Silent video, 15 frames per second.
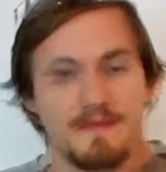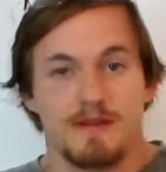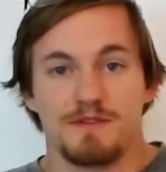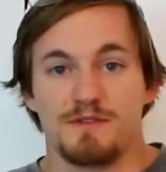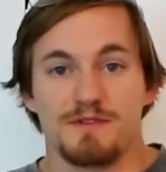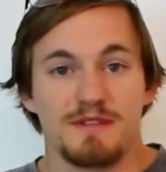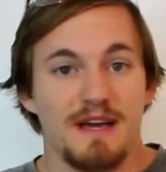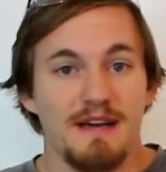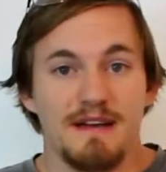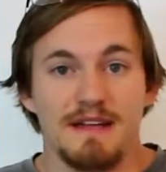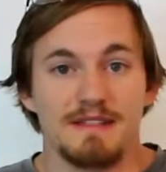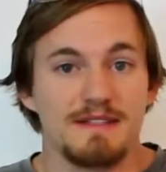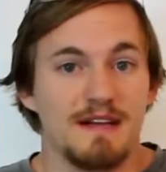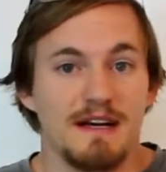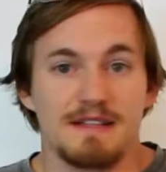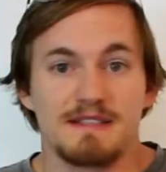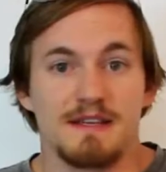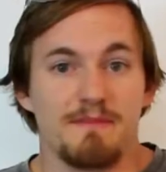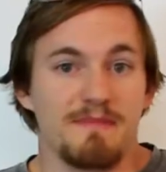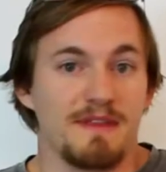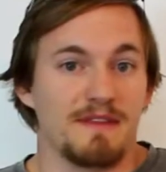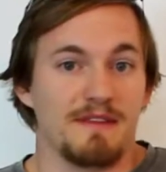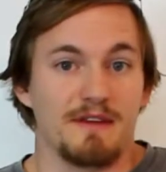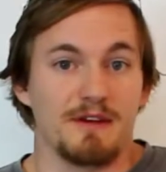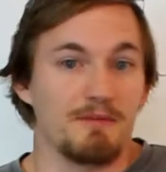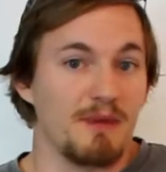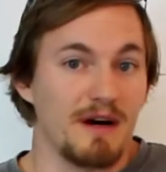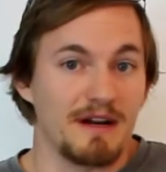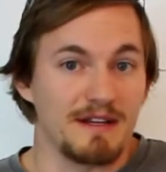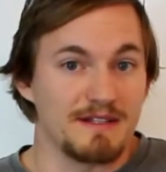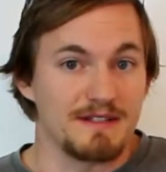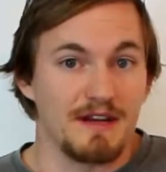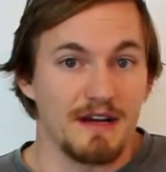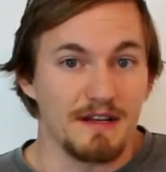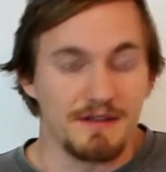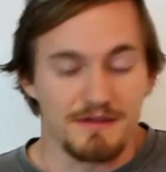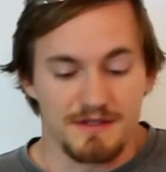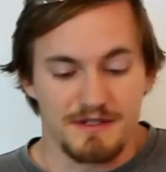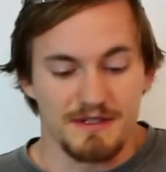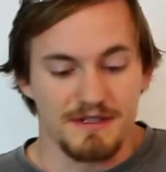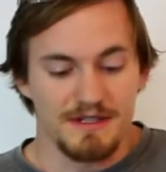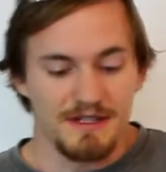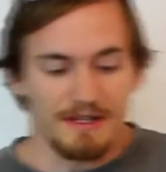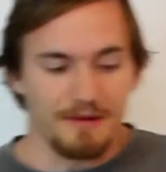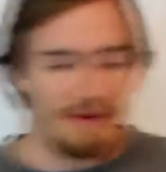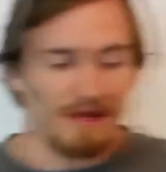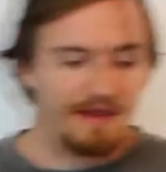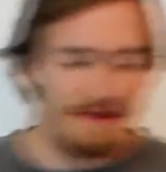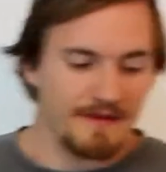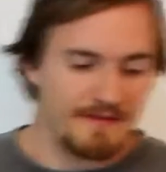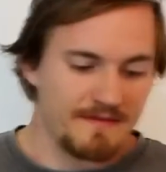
So cyanide's not something that your body is not used to dealing with.